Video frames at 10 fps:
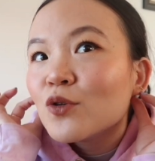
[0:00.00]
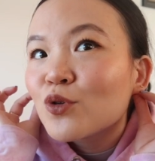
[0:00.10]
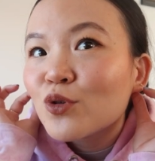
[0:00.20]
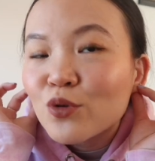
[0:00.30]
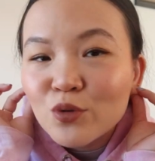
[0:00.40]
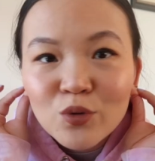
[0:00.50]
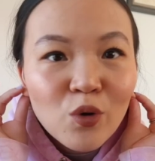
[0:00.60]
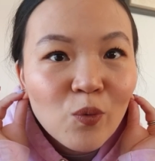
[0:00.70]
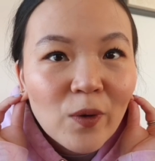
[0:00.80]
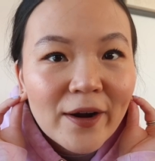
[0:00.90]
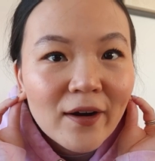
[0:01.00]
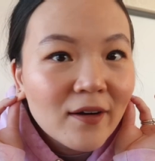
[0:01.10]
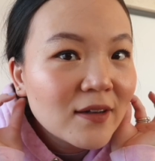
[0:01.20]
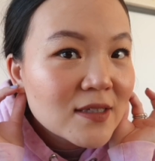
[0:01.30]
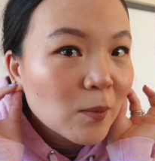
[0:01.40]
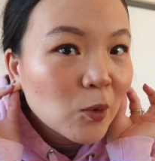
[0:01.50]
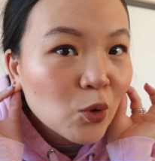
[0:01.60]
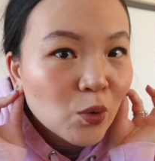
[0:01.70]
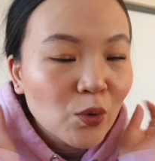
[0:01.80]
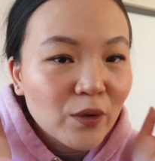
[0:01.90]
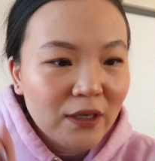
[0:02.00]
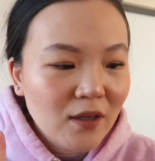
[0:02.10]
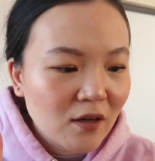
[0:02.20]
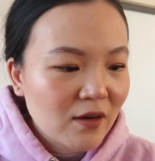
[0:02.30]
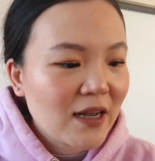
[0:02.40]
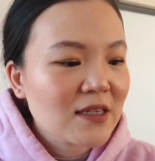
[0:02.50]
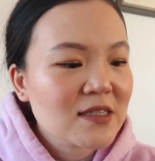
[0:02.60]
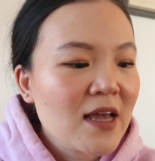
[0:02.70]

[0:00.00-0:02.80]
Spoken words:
to wear some cool earrings.